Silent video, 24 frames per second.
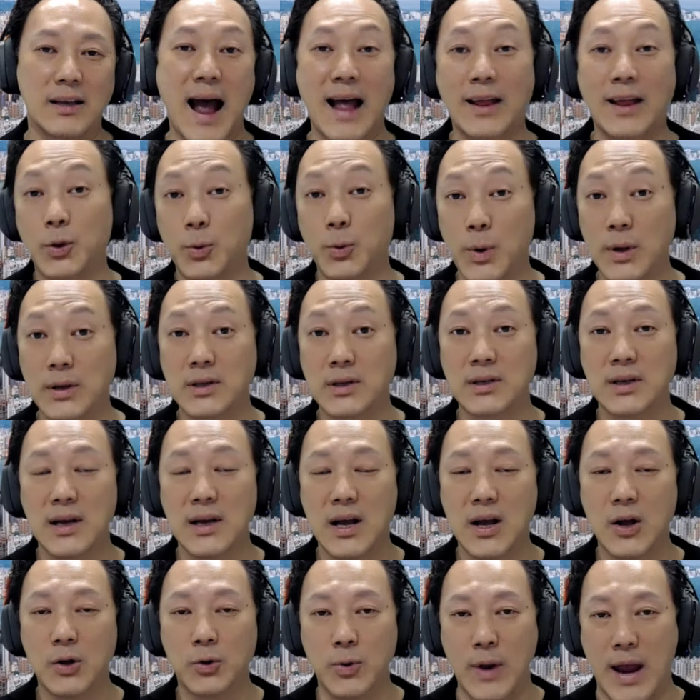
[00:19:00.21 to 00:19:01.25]
conduit
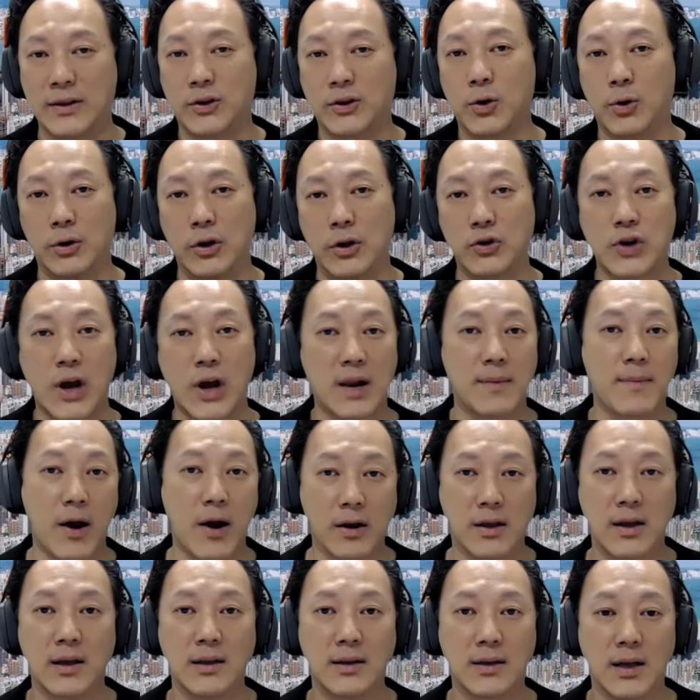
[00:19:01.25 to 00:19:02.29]
to enter the China
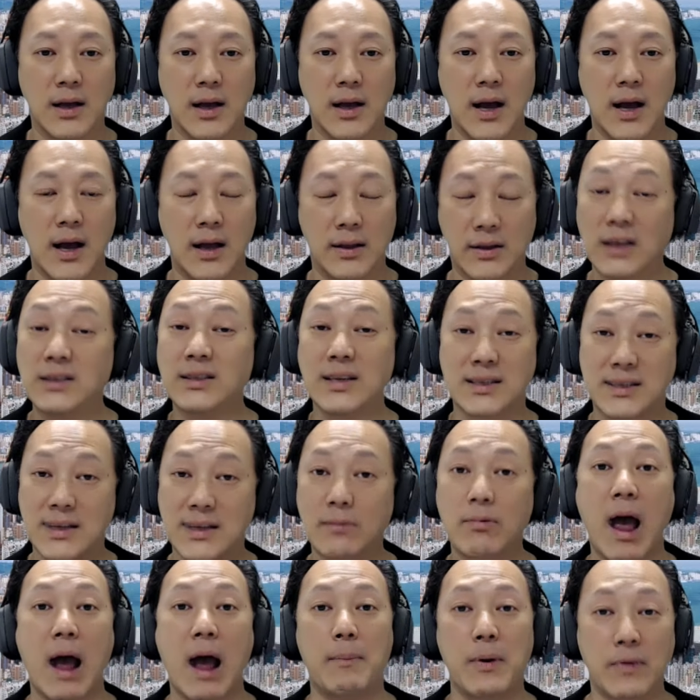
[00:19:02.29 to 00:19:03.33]
market. This is
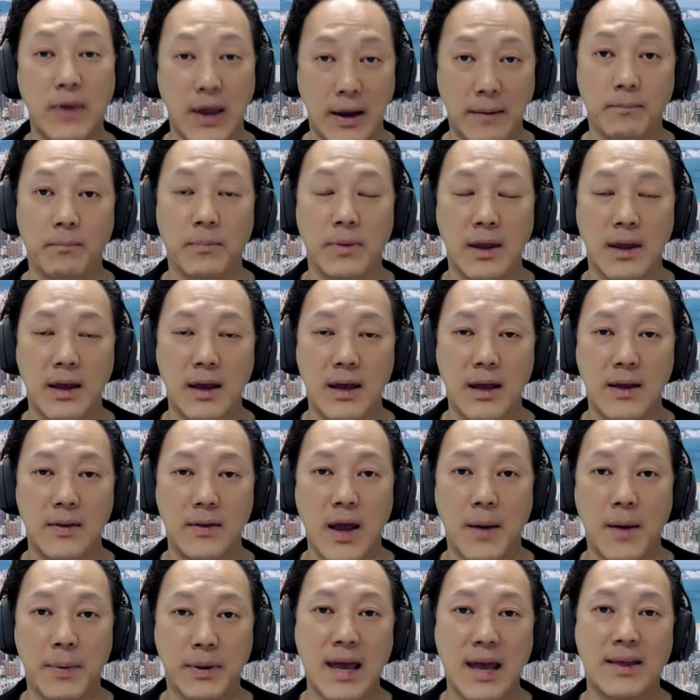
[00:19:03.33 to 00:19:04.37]
still happening.
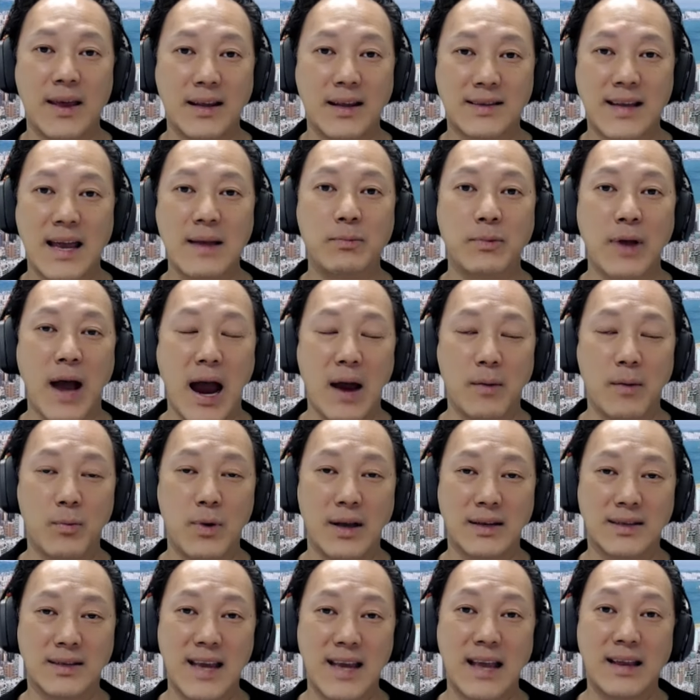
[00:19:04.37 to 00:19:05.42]
Now, but then at the same time, we
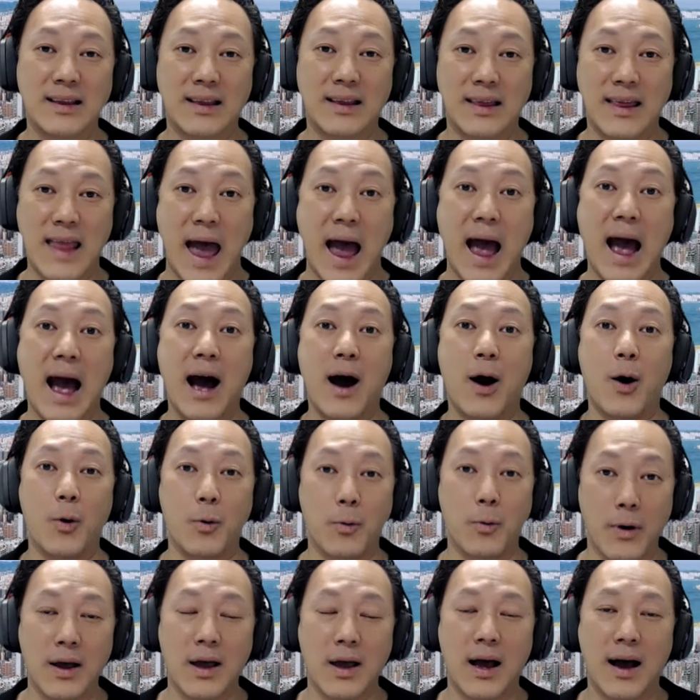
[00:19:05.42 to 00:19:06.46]
are seeing
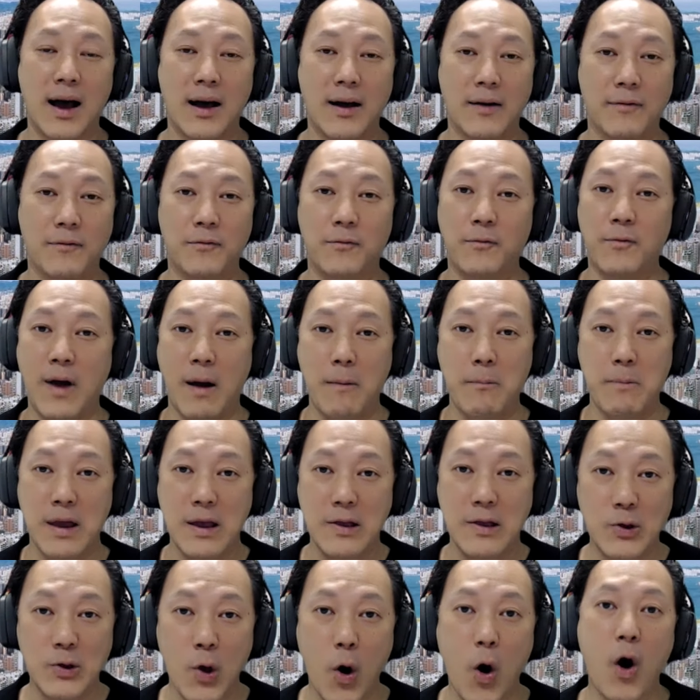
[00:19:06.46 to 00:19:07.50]
now an
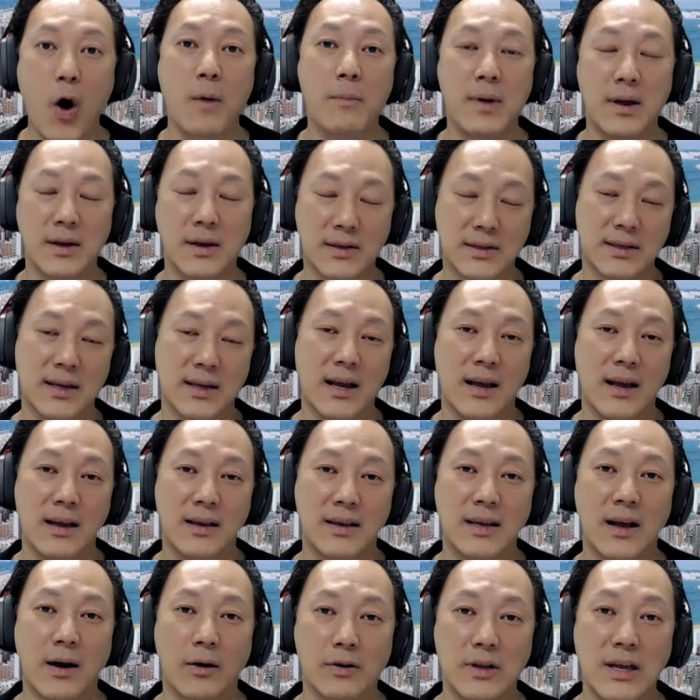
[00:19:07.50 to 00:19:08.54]
enormous
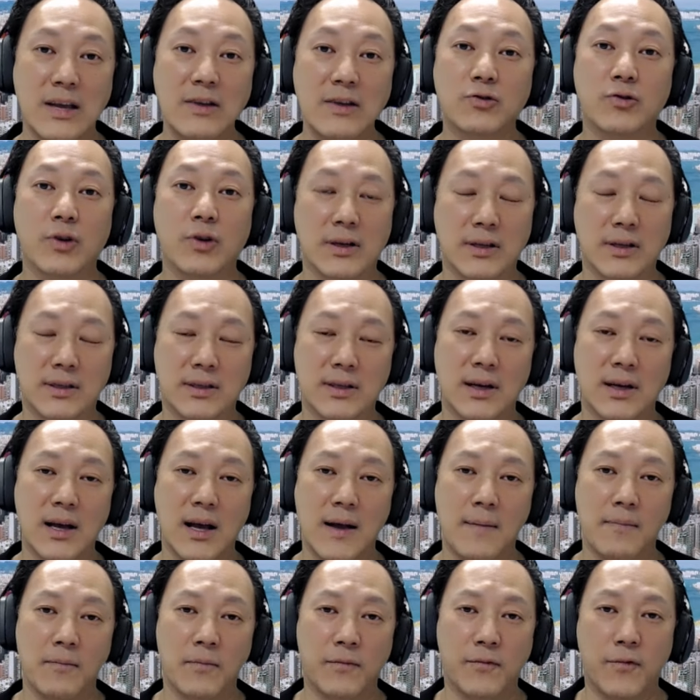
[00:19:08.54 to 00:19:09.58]
you know, interest
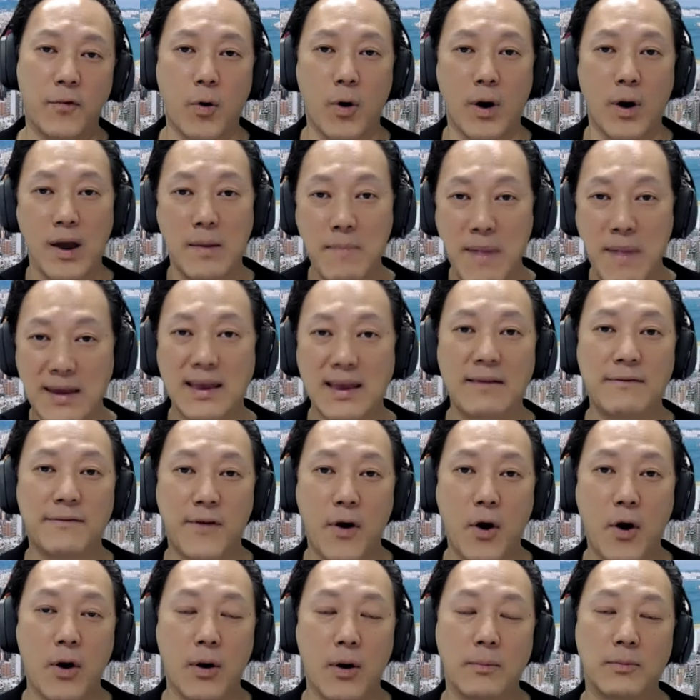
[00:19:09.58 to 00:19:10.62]
for mainland
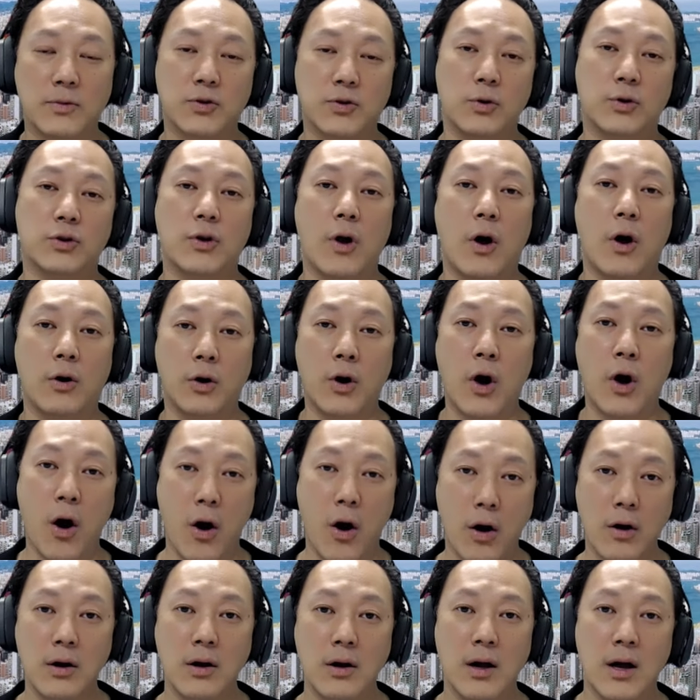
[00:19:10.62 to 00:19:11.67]
firms, which is Hong
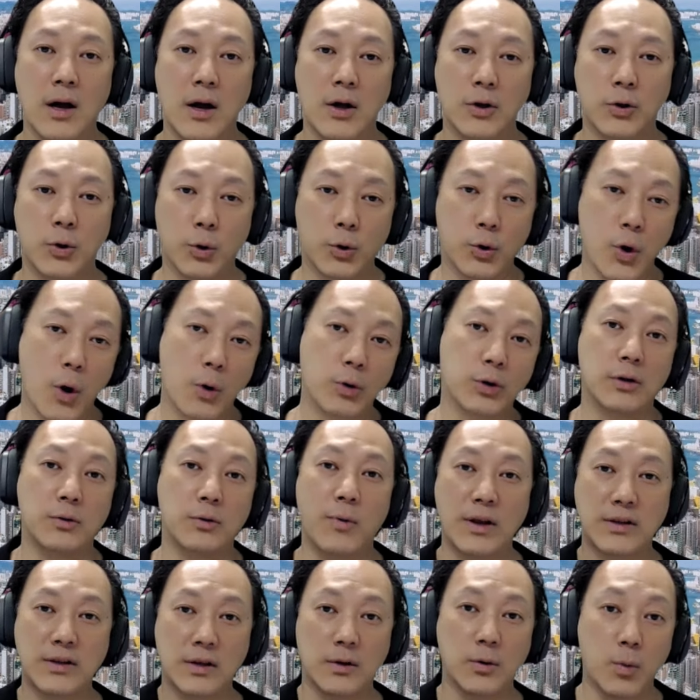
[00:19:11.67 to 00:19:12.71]
Kong, to go to the
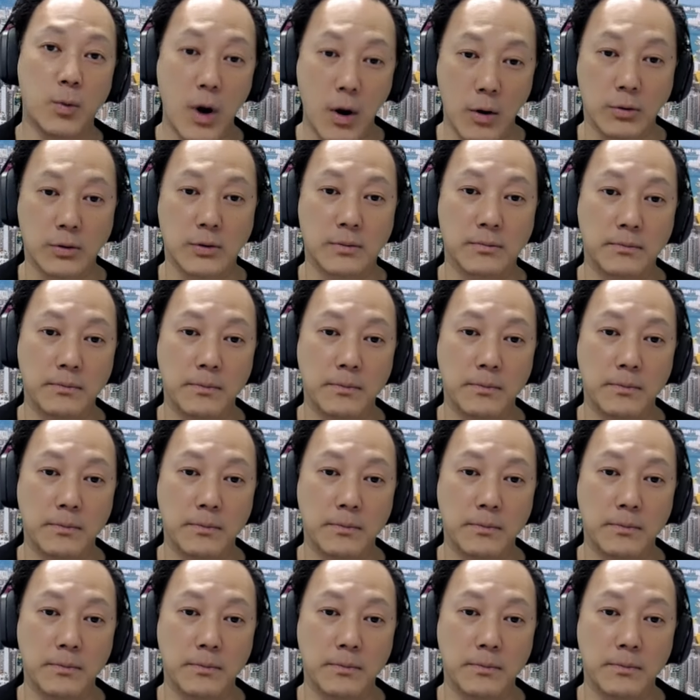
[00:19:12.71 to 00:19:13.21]
rest of the world.